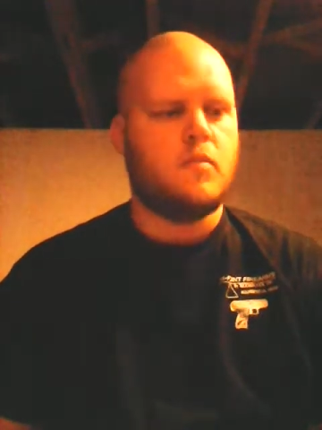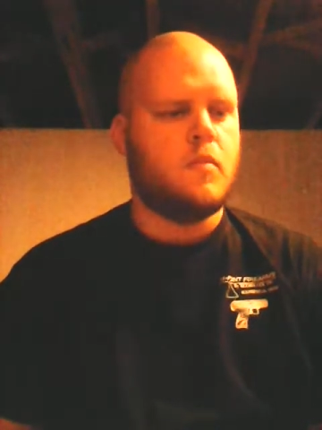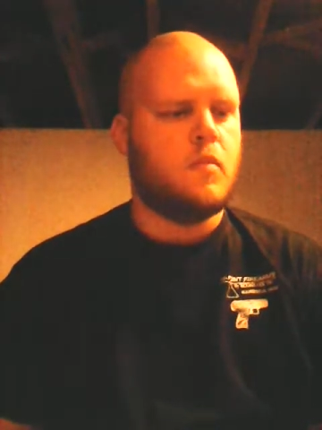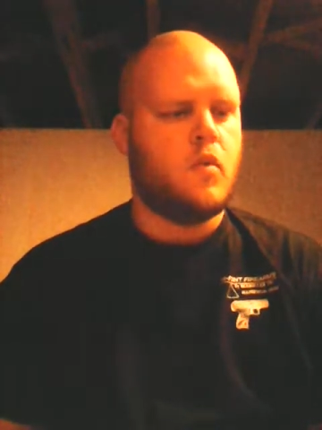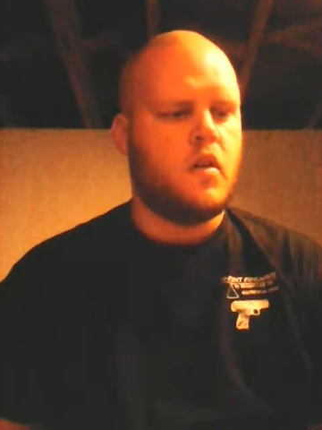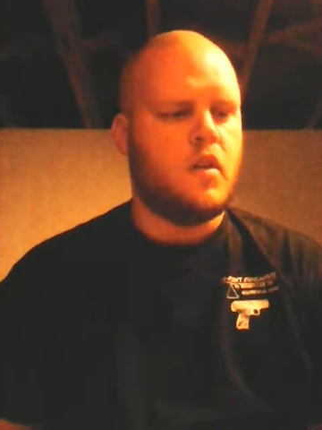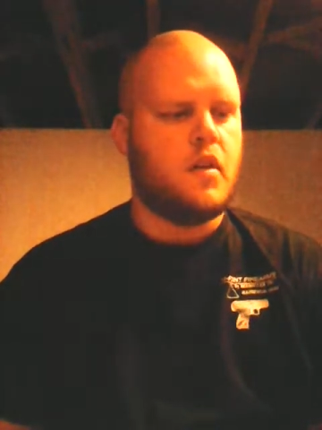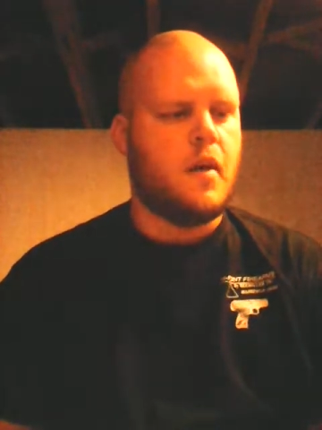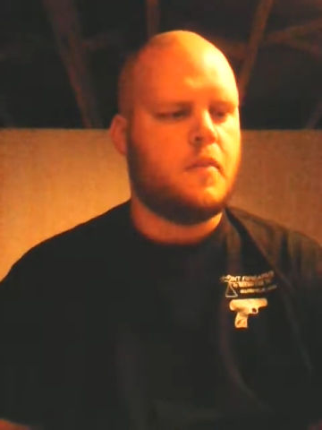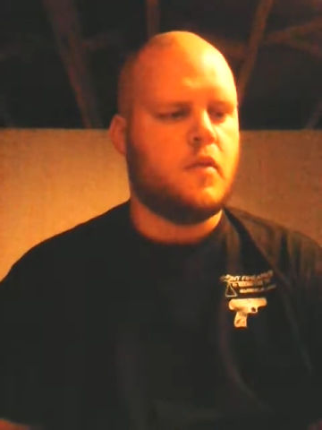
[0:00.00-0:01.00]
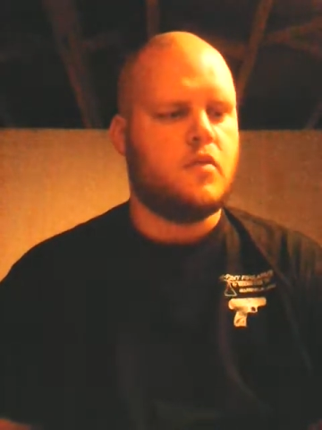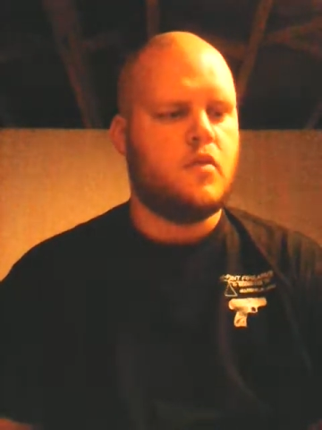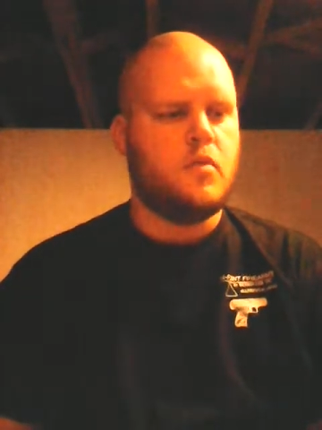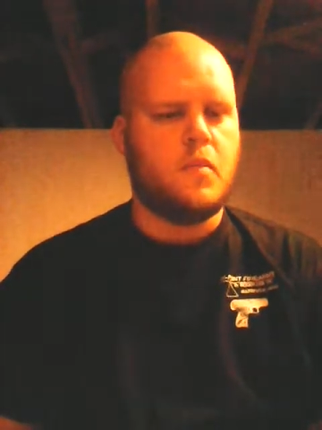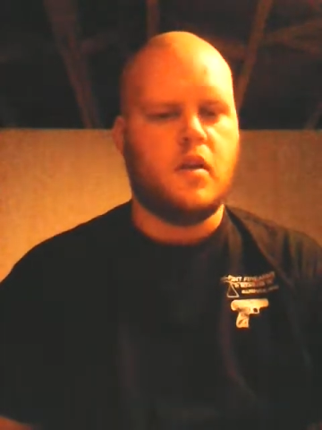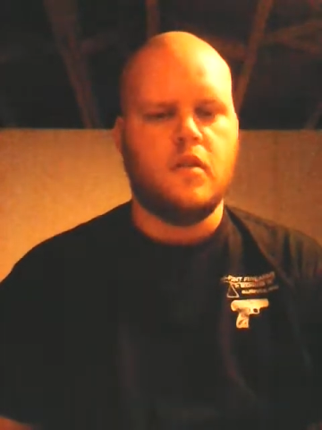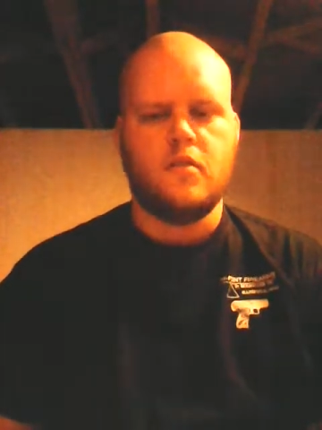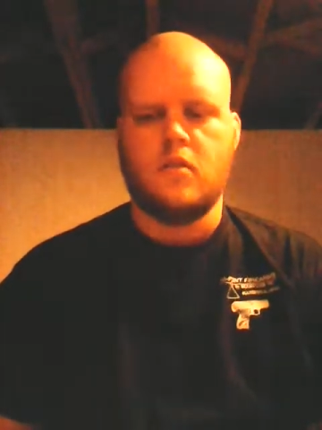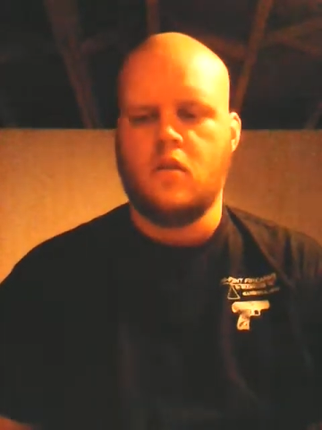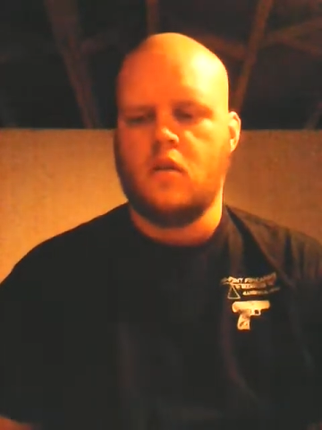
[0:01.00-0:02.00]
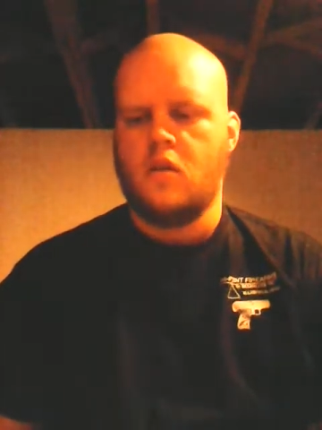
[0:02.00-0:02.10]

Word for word: a little more in depth on 2 meters.